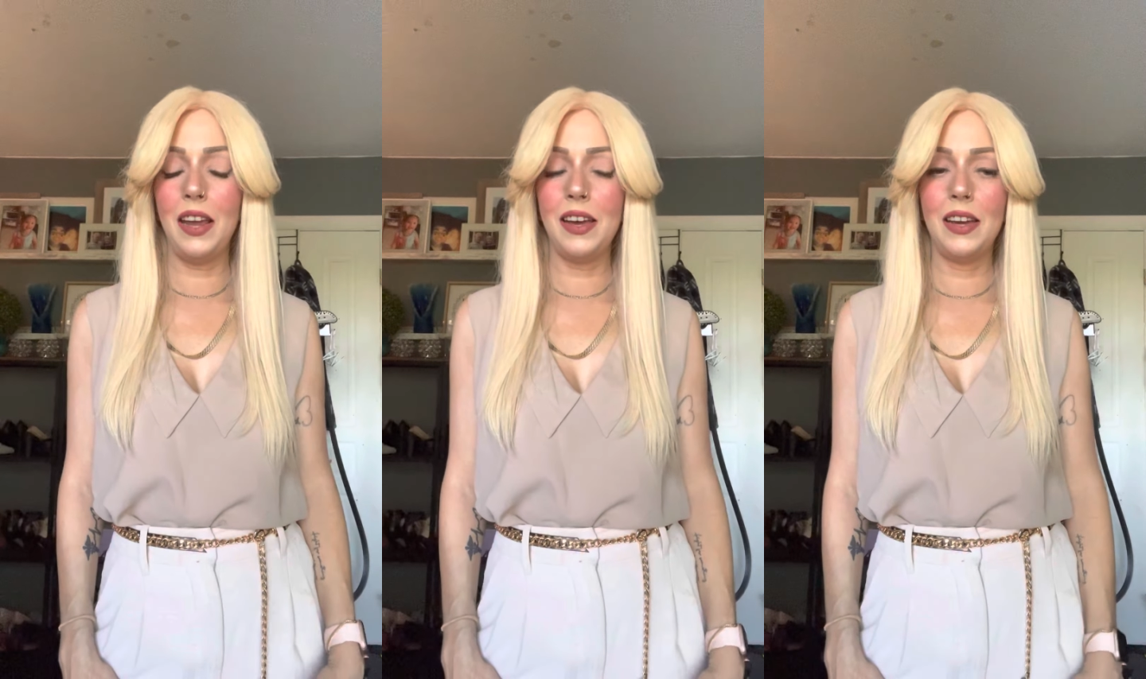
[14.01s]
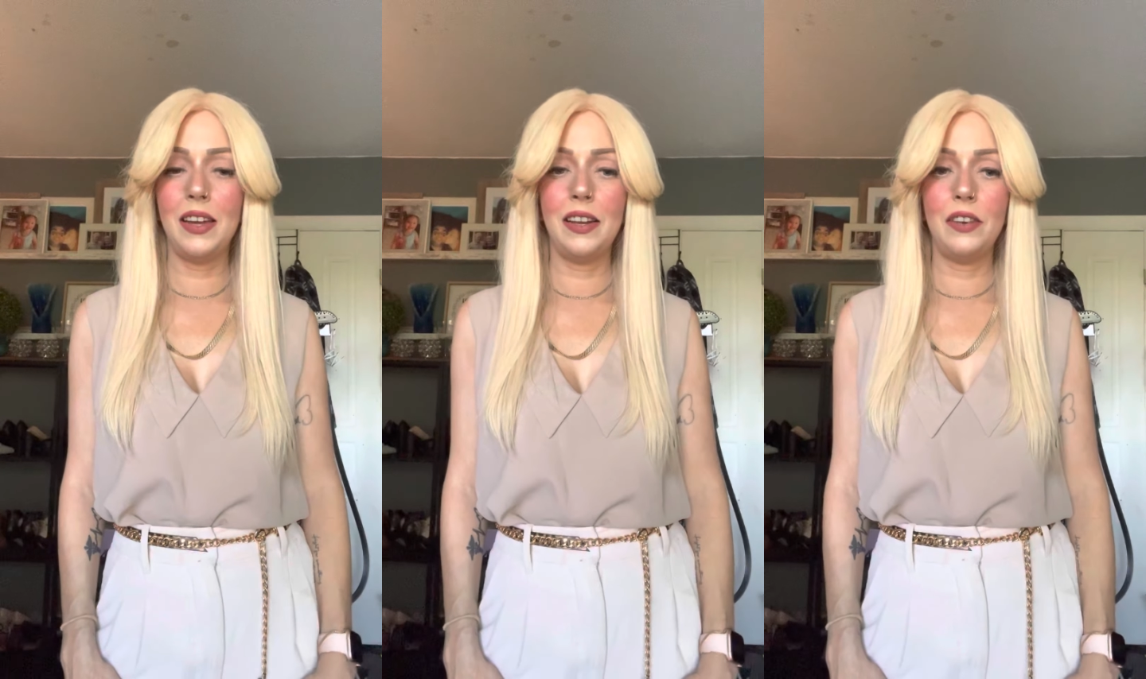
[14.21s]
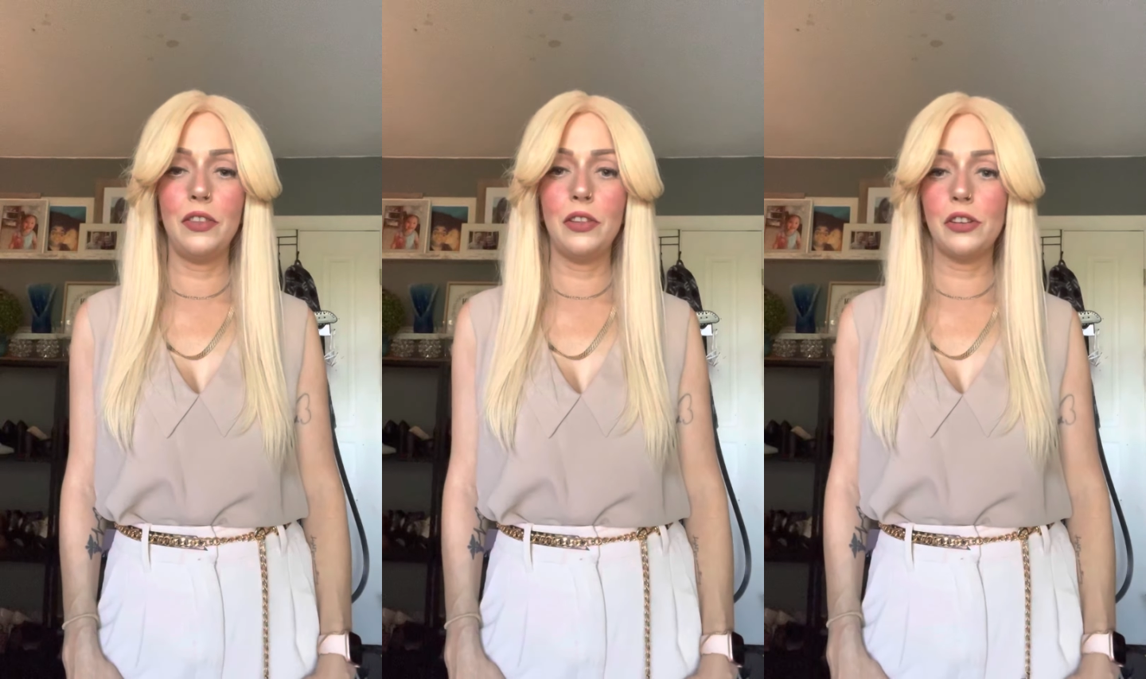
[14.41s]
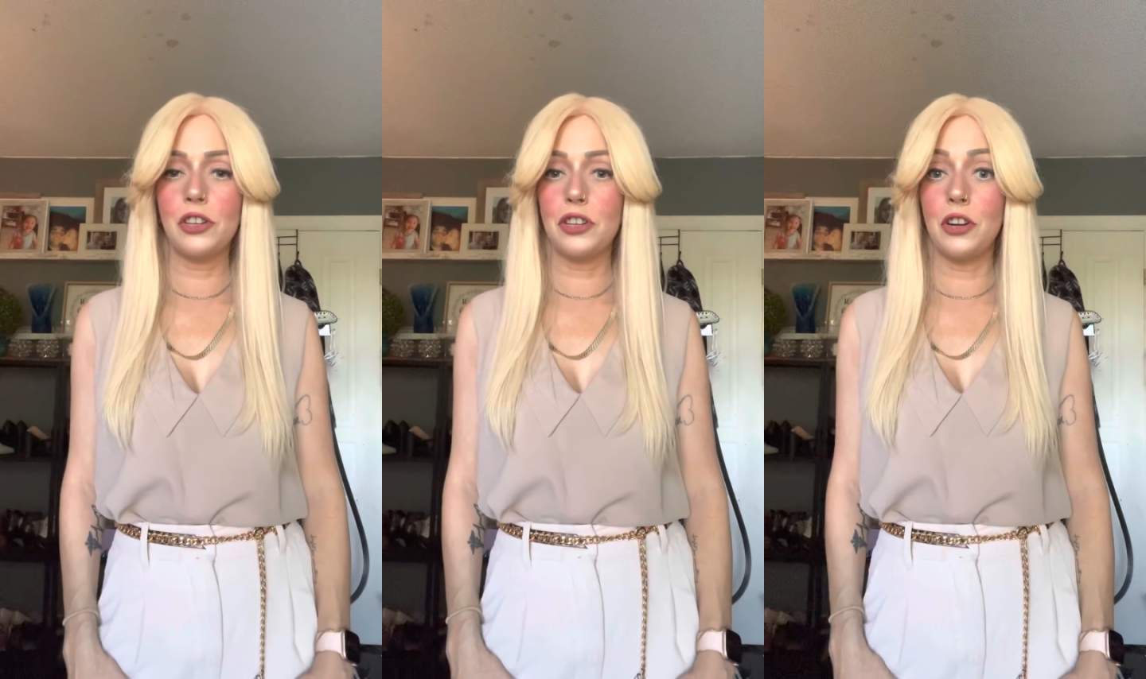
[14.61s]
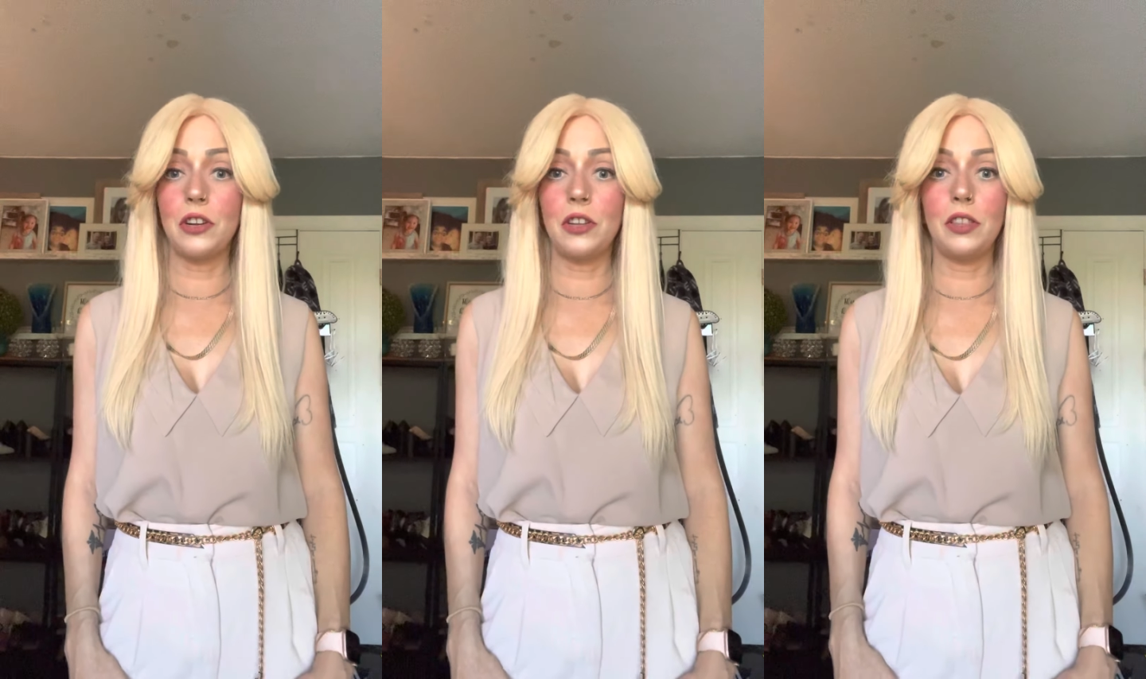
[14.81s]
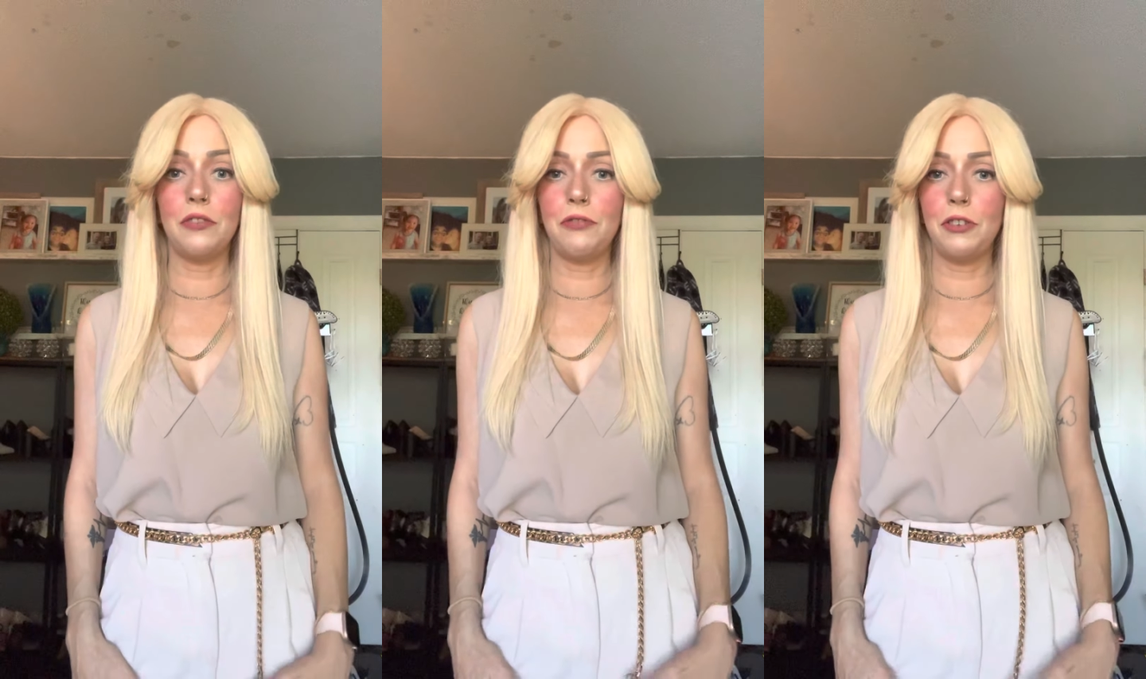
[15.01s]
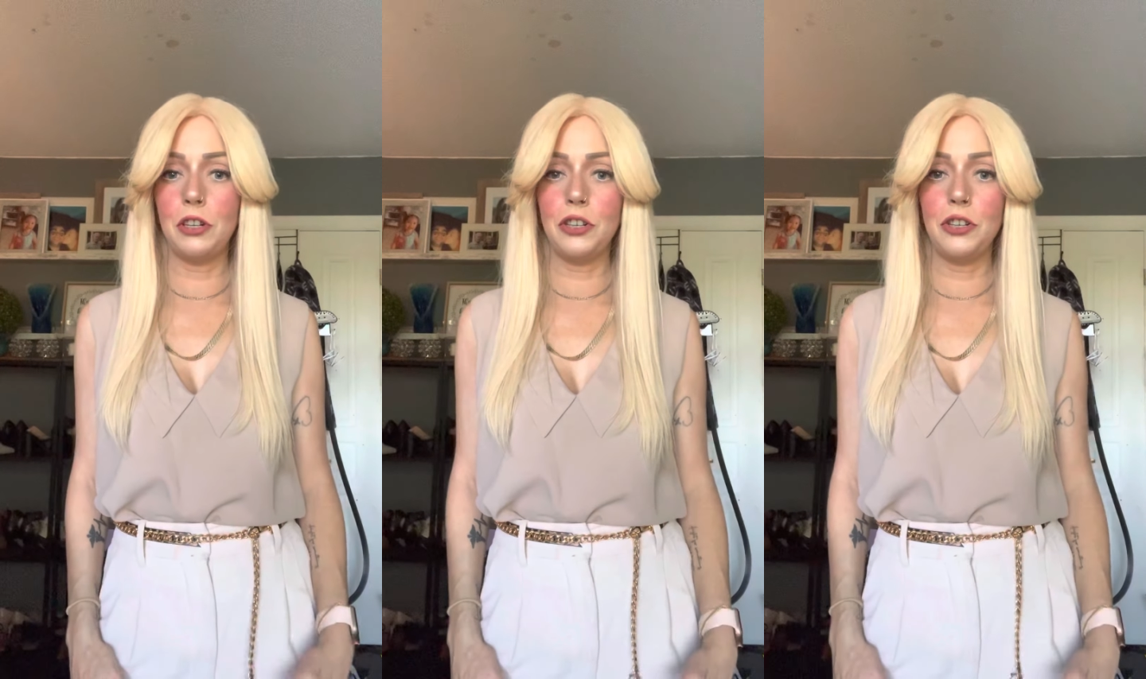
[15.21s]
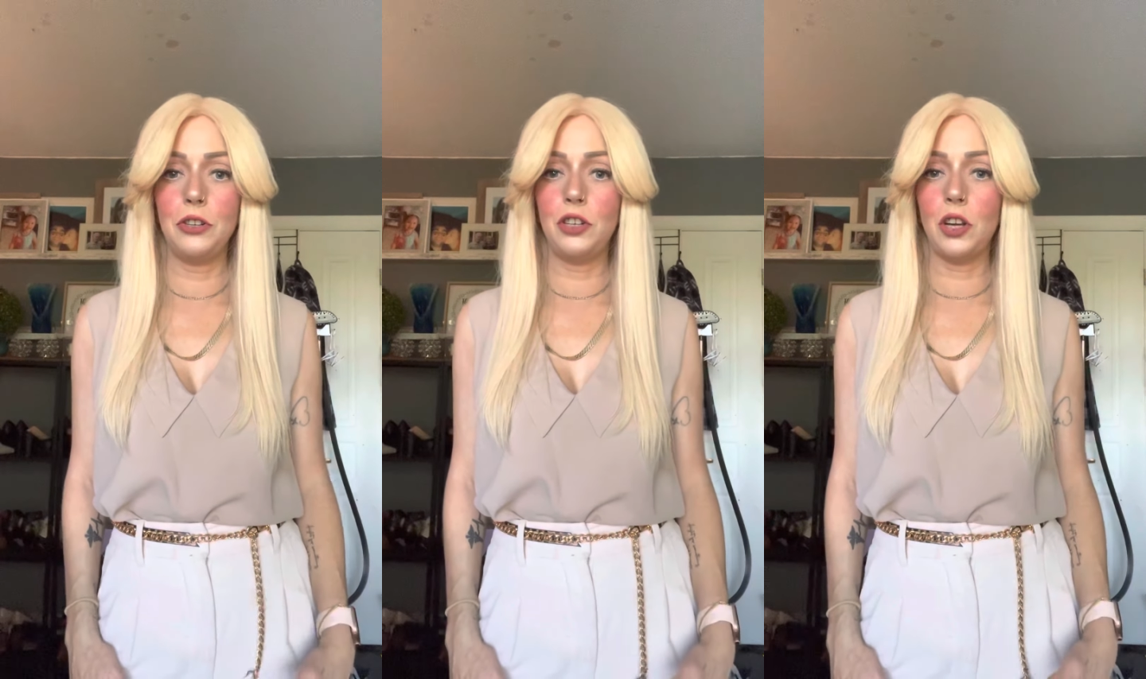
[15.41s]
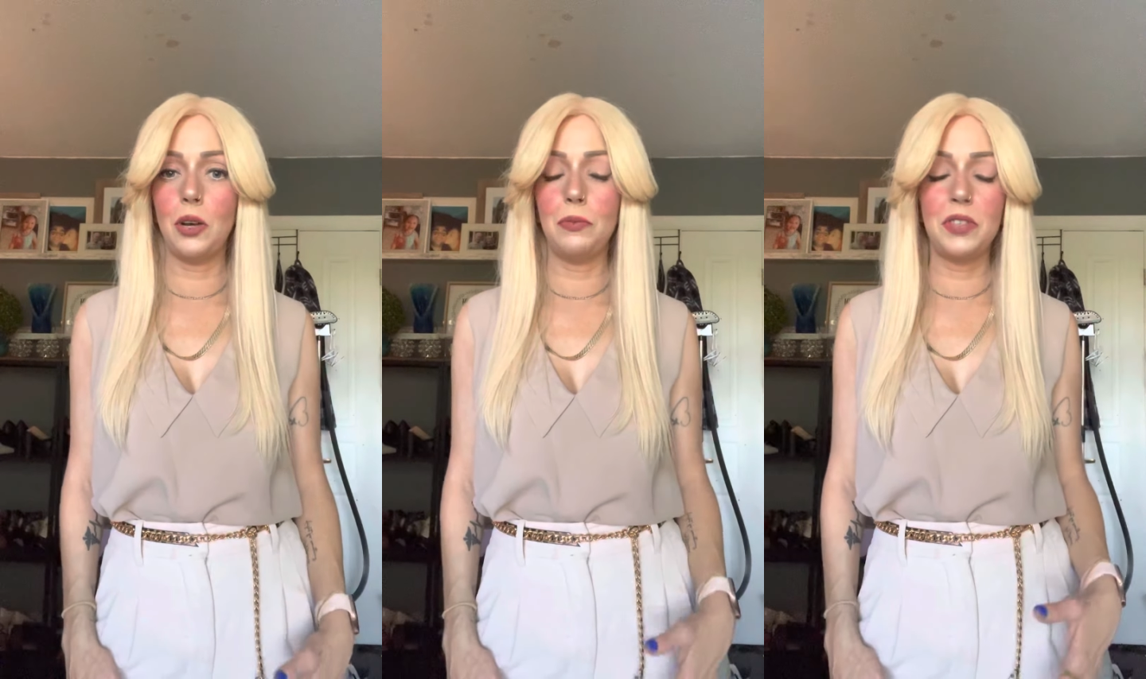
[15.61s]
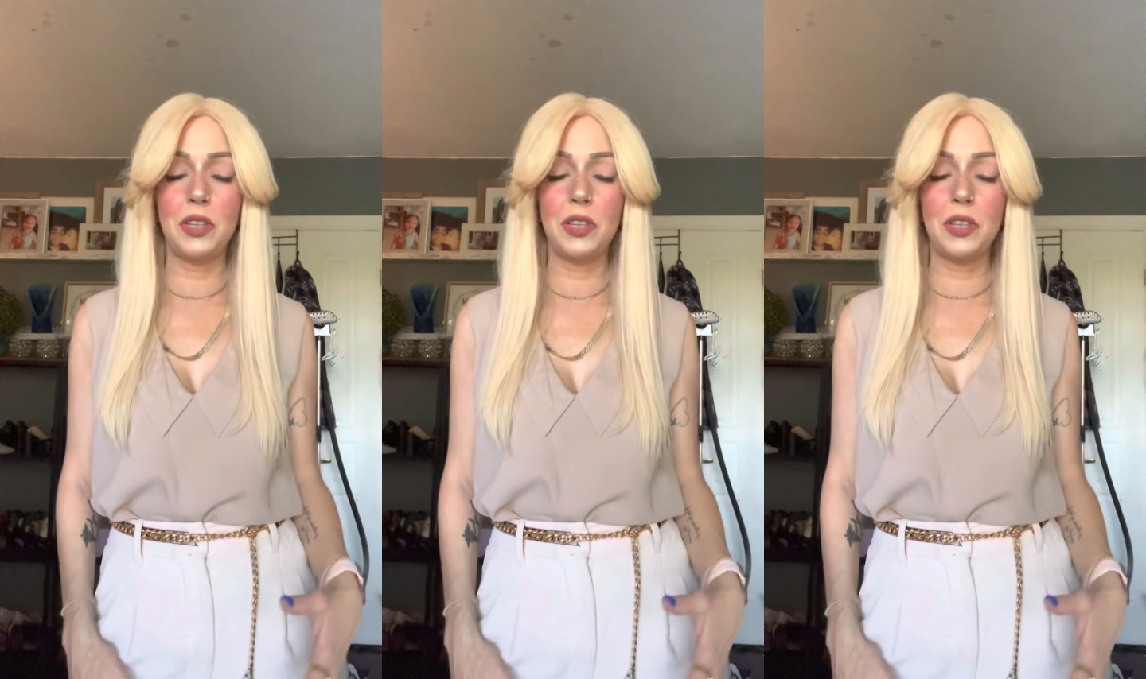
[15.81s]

and they're starting their first new jobs.